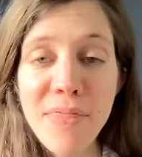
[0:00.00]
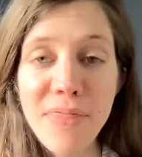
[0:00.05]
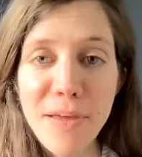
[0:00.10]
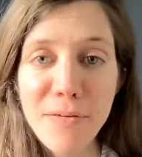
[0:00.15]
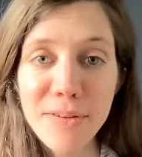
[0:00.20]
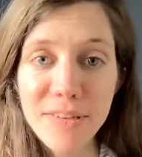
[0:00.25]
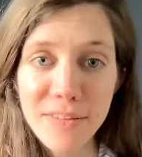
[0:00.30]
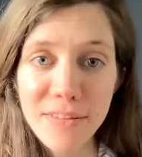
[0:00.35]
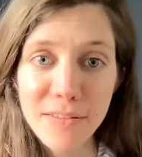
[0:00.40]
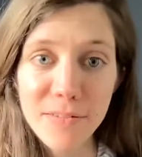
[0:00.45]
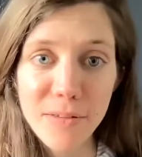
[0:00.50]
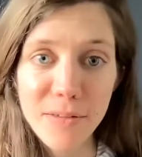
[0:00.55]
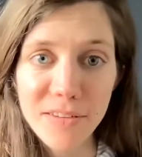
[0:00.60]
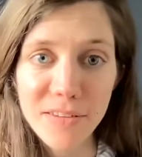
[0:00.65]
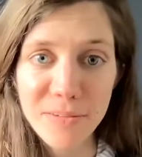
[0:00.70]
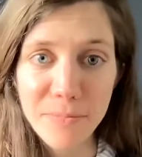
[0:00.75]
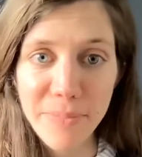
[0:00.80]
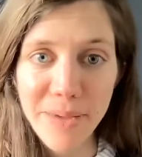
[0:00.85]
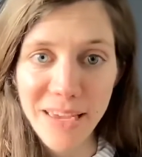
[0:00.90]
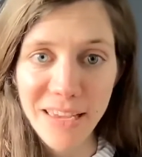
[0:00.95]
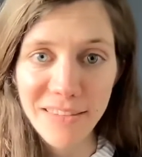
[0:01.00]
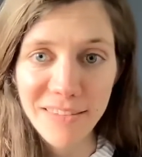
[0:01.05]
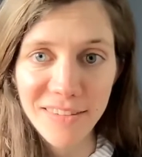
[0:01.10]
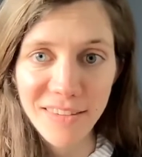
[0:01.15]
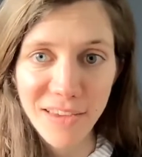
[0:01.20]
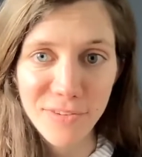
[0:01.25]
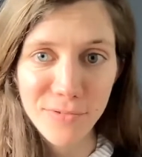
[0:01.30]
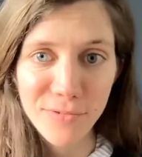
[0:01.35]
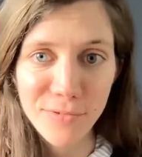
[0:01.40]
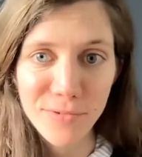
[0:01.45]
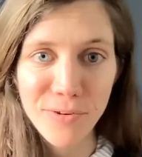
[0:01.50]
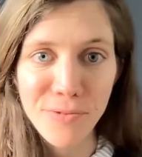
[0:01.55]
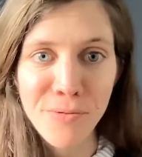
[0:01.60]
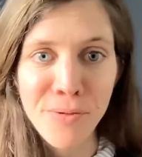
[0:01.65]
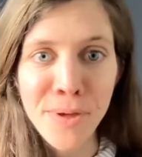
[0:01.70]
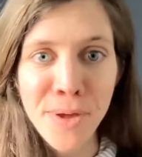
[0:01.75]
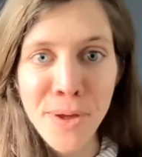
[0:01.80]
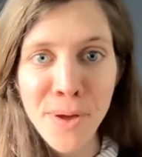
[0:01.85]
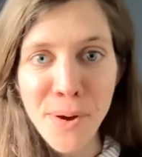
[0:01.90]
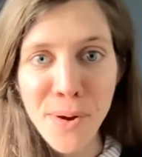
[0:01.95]
there is a debate scheduled
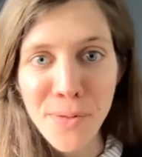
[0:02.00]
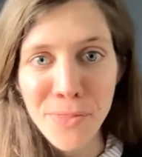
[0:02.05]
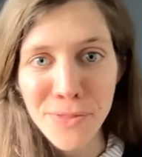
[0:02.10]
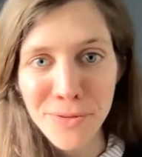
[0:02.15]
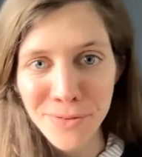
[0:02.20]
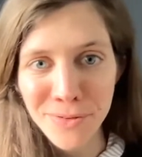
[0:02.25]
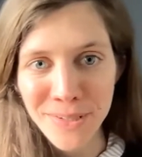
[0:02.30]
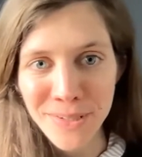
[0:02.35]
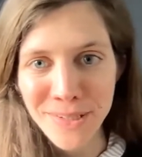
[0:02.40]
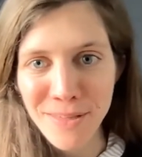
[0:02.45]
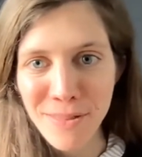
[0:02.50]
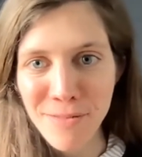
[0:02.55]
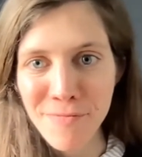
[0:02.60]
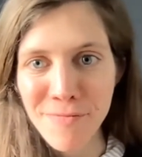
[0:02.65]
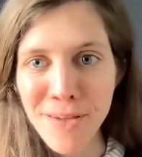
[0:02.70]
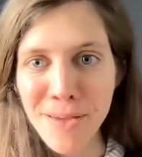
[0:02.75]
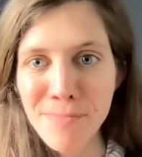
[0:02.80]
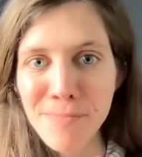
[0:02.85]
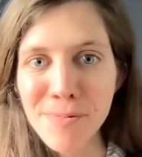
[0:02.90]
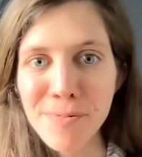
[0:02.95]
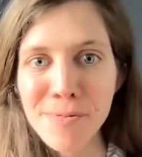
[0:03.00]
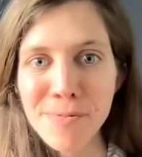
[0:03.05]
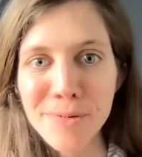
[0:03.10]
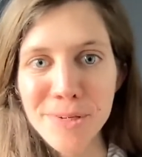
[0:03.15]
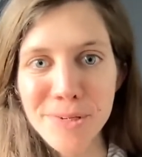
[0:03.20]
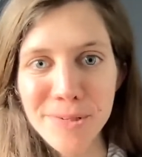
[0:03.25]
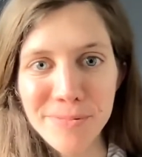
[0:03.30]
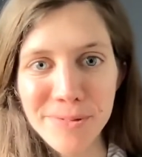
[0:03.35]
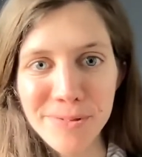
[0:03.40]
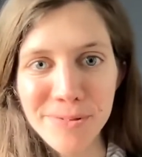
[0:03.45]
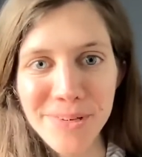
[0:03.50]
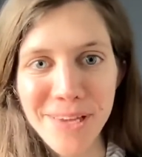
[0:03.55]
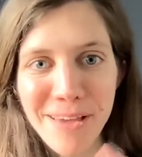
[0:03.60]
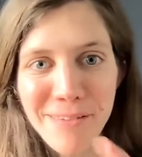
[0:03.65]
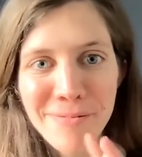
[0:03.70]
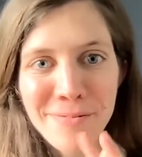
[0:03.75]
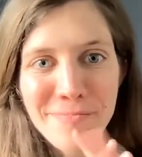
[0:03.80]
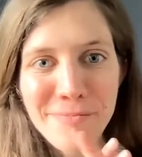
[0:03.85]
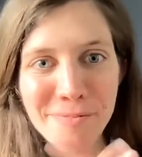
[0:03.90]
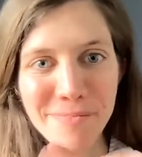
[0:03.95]
on the 20th of April, which I'm sure
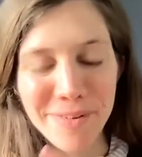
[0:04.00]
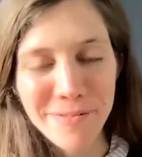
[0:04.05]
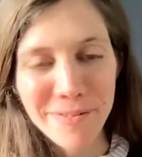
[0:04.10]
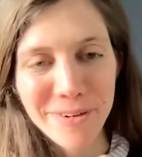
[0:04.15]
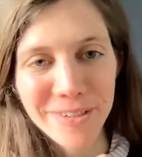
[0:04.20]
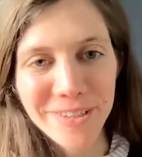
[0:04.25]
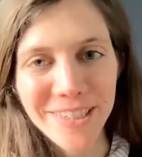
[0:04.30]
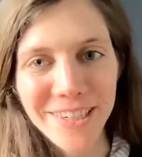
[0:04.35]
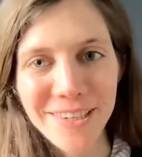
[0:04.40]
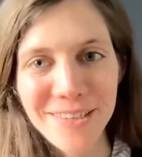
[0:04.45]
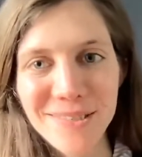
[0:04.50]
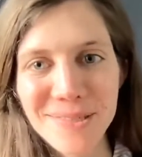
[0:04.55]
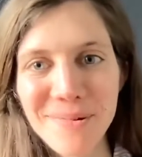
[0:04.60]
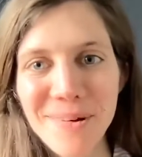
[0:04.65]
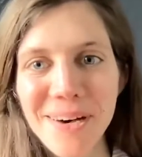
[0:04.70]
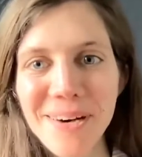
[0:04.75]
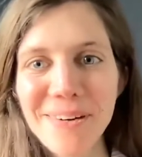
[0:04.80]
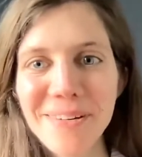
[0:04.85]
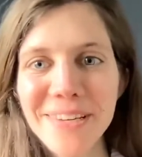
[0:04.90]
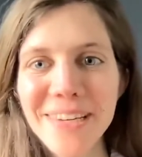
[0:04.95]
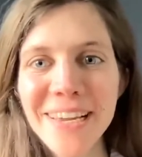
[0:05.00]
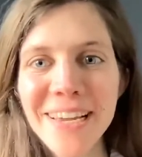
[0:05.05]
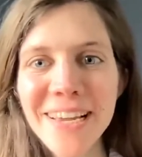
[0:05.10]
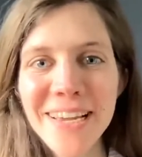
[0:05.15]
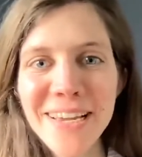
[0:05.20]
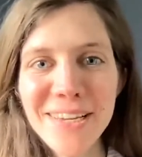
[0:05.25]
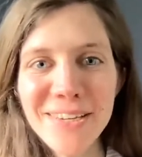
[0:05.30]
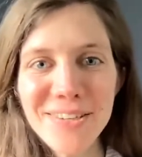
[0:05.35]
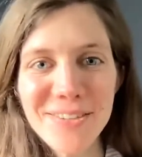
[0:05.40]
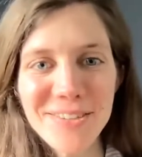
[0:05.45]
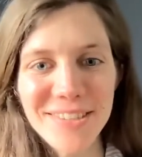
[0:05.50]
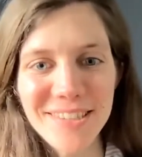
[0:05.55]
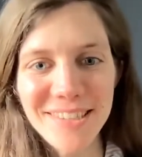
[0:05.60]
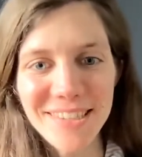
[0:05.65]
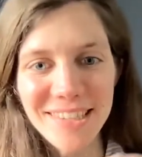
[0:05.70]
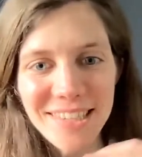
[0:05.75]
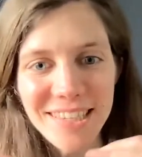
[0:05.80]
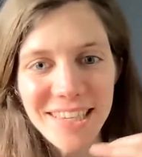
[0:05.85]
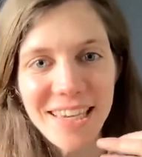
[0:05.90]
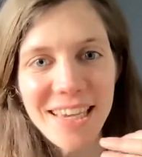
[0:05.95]
Gavin will be watching as well. And just to
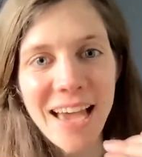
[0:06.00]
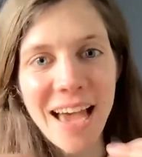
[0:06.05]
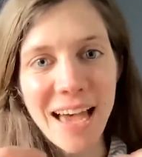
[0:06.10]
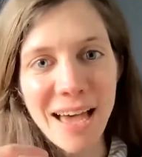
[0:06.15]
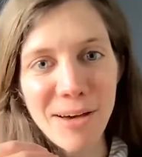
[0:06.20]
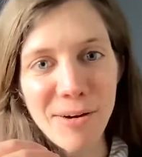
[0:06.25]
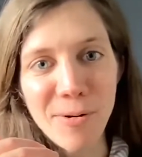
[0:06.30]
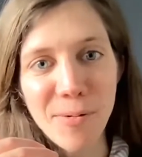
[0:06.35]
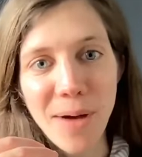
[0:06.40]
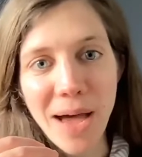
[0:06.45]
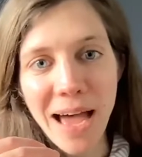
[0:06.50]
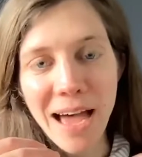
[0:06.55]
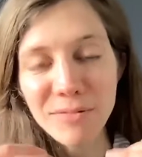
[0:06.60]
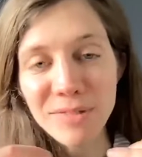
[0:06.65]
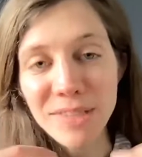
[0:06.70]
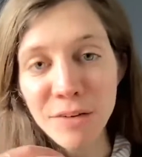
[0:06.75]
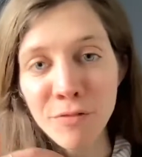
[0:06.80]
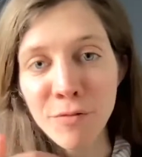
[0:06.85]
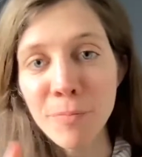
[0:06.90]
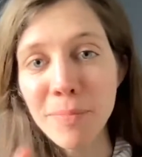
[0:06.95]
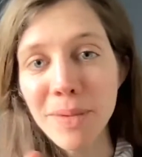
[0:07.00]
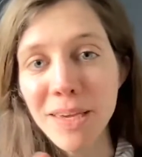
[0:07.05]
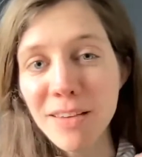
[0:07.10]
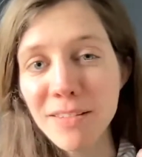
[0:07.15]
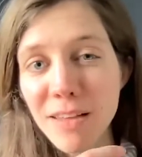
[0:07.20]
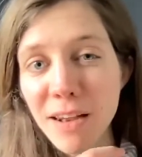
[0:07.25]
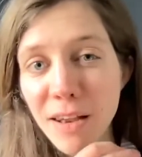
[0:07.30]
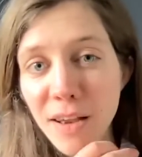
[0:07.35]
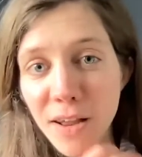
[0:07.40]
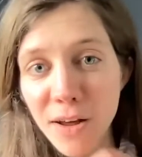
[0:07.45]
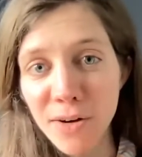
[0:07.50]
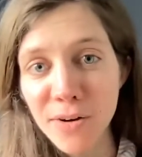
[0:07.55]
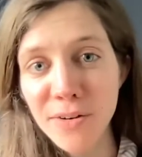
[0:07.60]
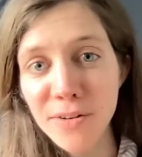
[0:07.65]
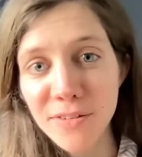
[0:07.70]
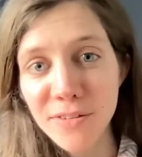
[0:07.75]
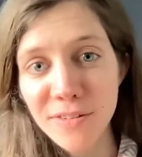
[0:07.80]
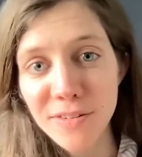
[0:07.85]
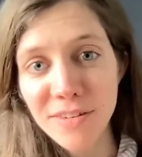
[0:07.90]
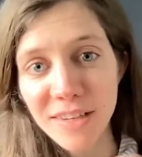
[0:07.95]
see how different, because
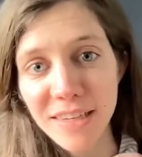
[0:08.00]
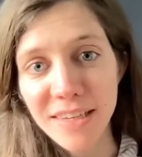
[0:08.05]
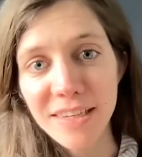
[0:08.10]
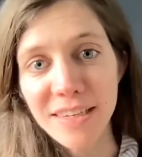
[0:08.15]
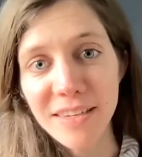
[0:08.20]
last